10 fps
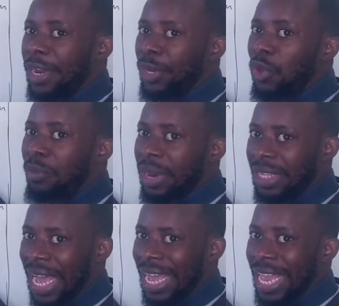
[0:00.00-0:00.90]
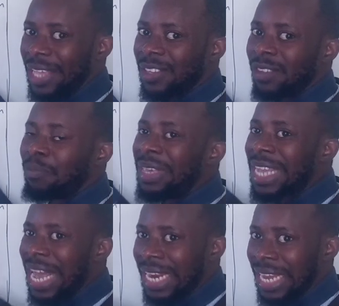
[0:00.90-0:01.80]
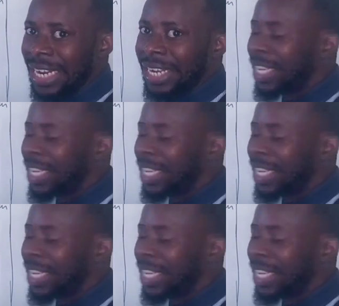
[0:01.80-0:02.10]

the numerator is bigger than the